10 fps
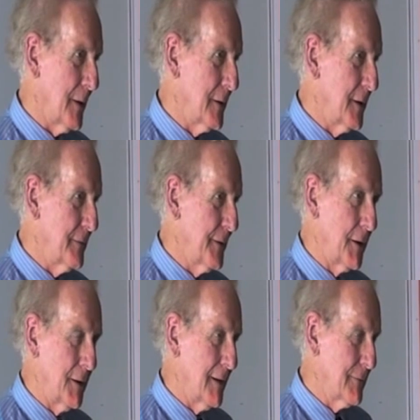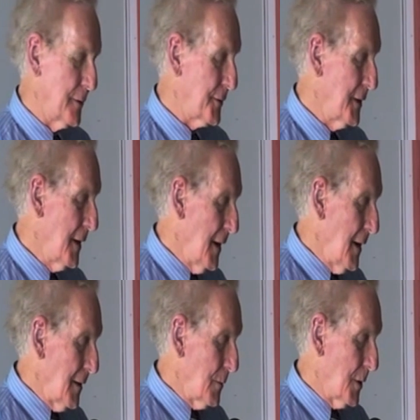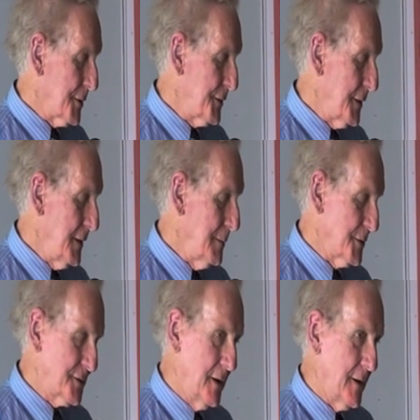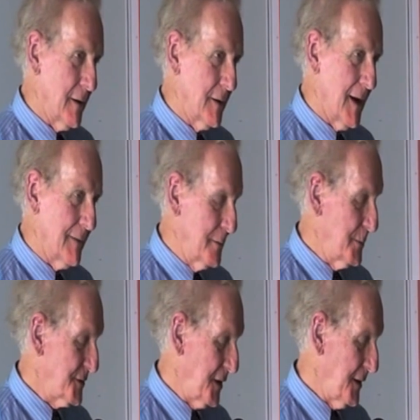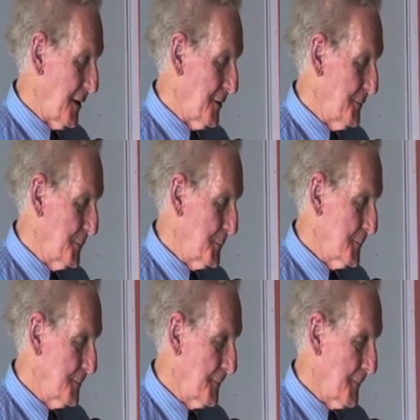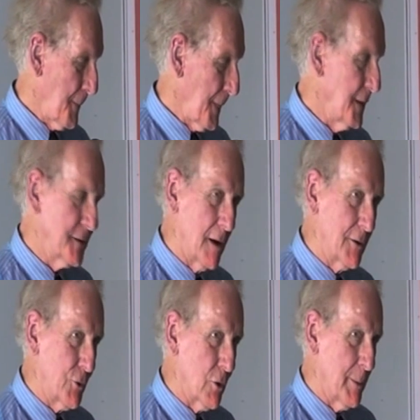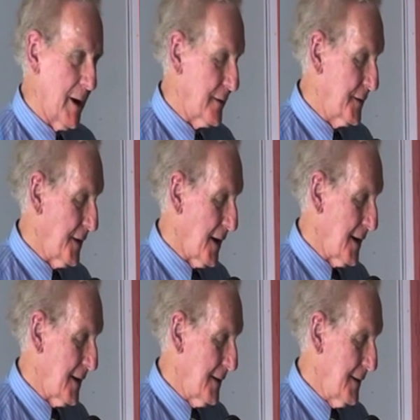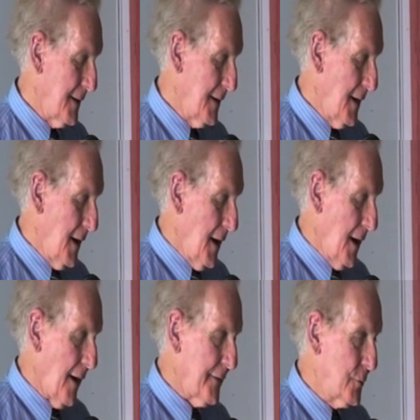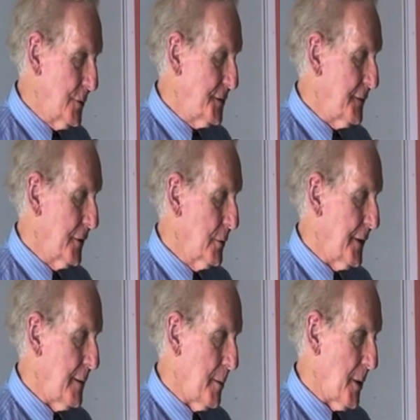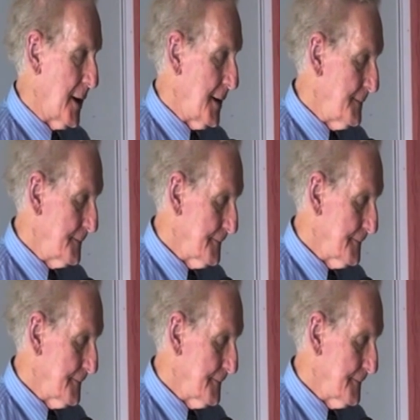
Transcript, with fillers: one that he fell in love with was the Mosquito, de Havilland Mosquito. He's going to talk about today. Afterwards, he flew with MMA